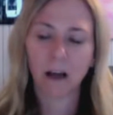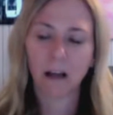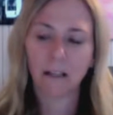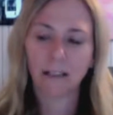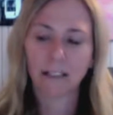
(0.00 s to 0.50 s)

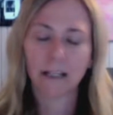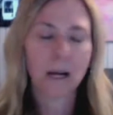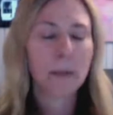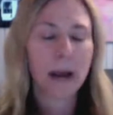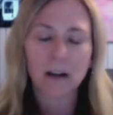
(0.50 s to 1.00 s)
It didn't
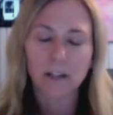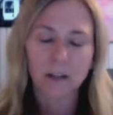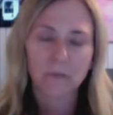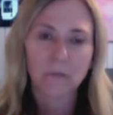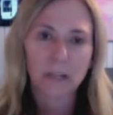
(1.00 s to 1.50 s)
compare to
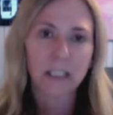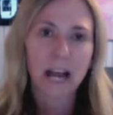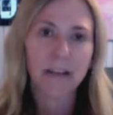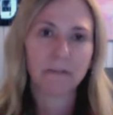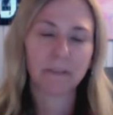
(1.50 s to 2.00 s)
the real
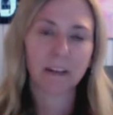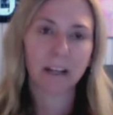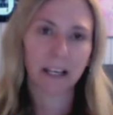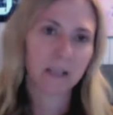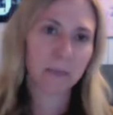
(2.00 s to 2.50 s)
life
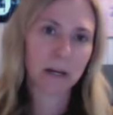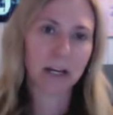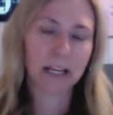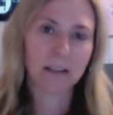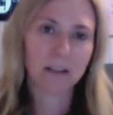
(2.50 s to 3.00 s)

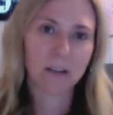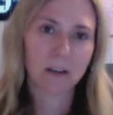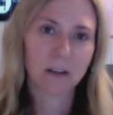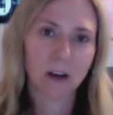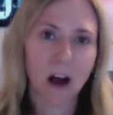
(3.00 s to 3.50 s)
experience
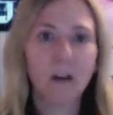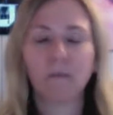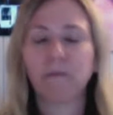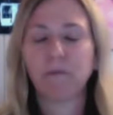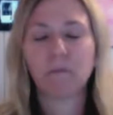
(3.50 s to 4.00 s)

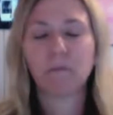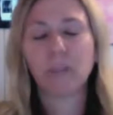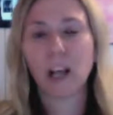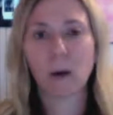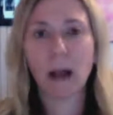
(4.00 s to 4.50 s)
of
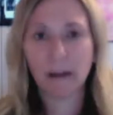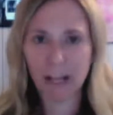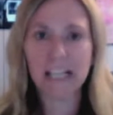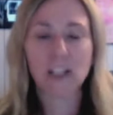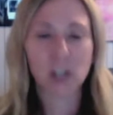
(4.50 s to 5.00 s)

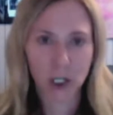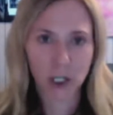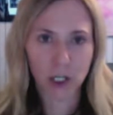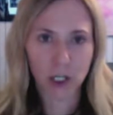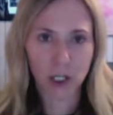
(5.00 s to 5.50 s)

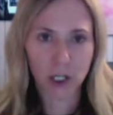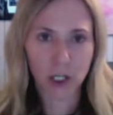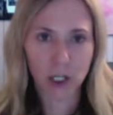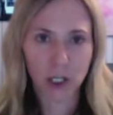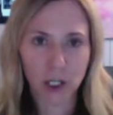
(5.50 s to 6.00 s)
interning
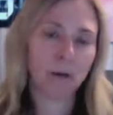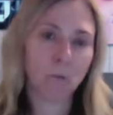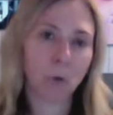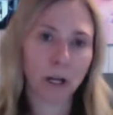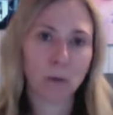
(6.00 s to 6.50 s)

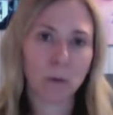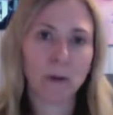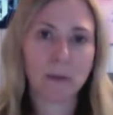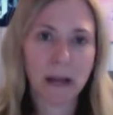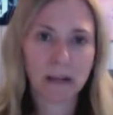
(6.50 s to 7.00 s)
and working
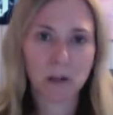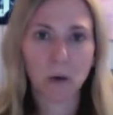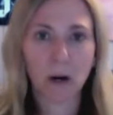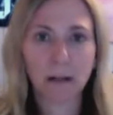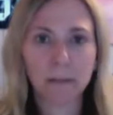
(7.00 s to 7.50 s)
with the
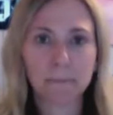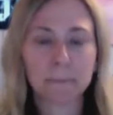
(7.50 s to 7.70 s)
mentor.